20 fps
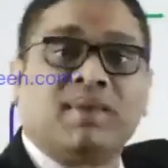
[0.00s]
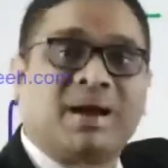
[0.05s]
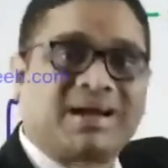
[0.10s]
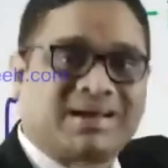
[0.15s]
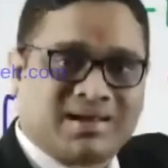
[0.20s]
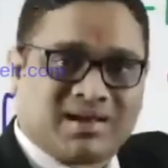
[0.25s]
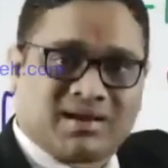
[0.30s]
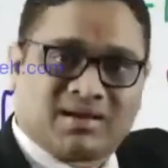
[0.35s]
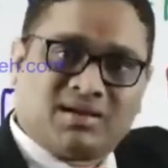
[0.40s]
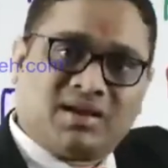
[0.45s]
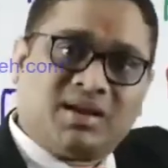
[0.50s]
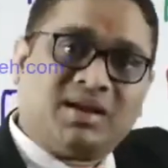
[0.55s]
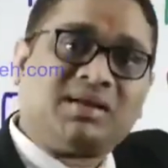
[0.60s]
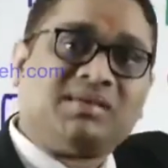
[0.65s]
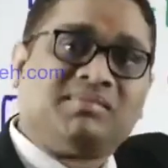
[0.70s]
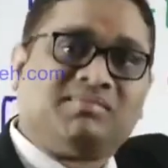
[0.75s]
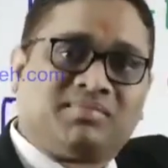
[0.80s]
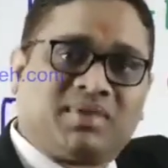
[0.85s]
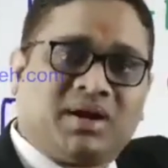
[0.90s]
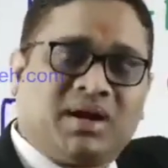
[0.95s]
Maternal
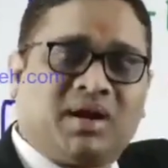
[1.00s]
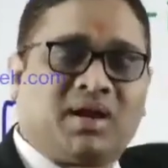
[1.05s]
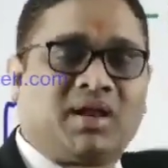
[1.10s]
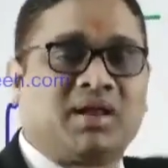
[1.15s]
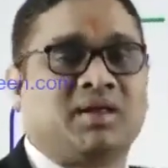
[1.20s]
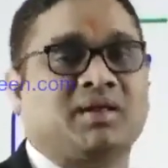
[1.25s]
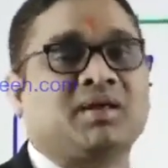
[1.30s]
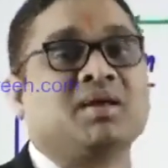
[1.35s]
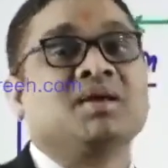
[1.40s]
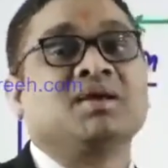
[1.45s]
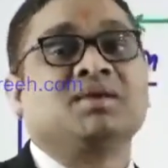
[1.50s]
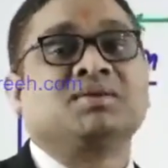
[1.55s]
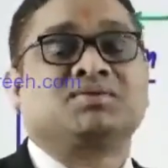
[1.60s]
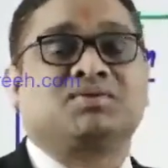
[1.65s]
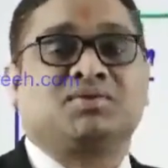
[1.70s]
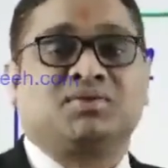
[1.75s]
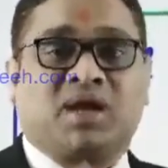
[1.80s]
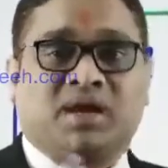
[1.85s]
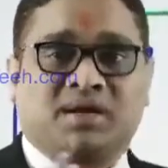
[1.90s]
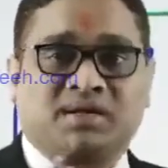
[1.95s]
imprinting.
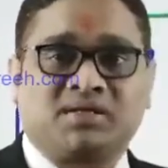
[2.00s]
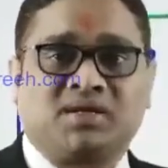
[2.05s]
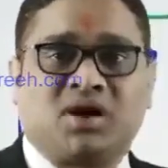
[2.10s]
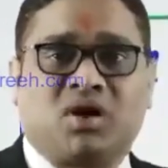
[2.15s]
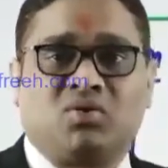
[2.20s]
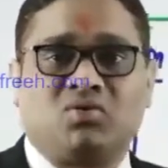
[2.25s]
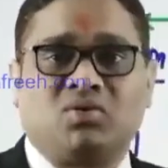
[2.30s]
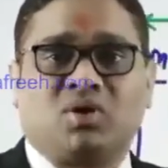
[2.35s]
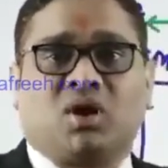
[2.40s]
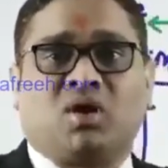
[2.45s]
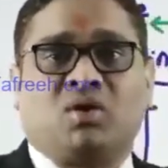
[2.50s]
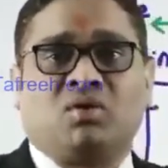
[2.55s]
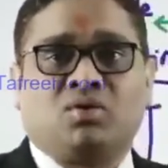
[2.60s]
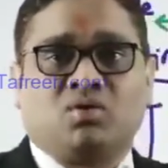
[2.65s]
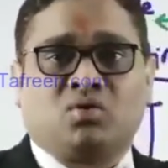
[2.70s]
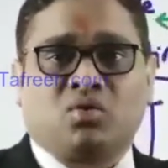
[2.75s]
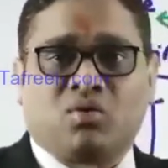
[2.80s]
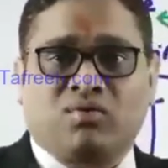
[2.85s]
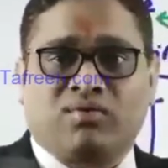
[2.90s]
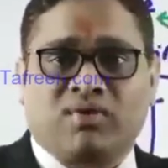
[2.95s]
So that is how now
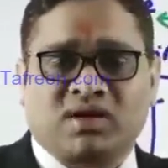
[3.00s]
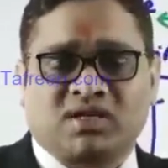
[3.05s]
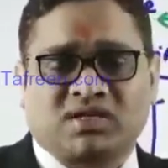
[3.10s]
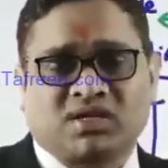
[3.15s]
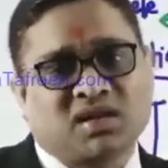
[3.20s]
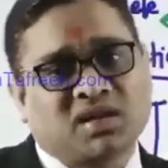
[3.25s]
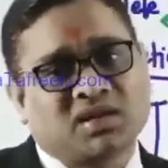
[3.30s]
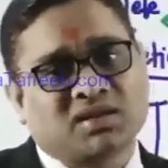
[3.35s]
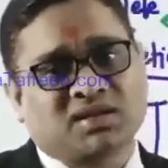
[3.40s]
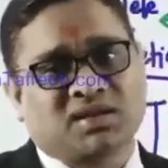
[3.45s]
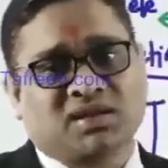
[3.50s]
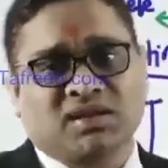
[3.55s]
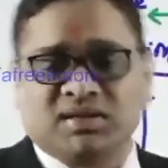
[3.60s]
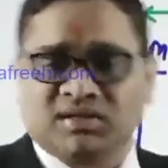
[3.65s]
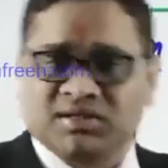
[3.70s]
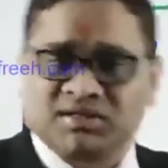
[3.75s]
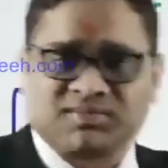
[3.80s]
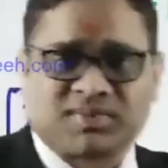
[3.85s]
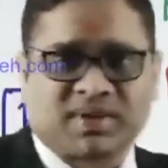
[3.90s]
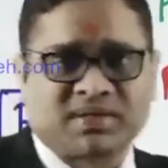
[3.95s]
no functional gene
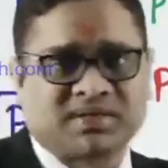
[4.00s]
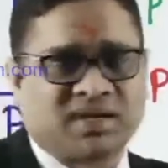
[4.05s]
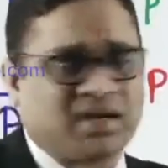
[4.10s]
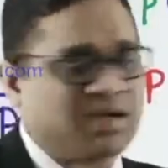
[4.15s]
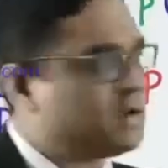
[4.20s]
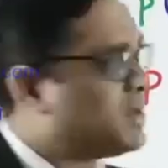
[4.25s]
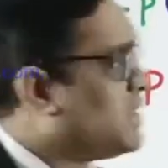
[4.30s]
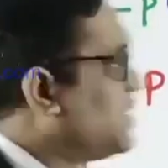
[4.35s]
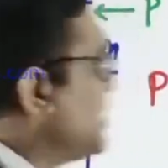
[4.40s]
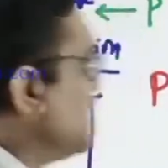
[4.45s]
is present.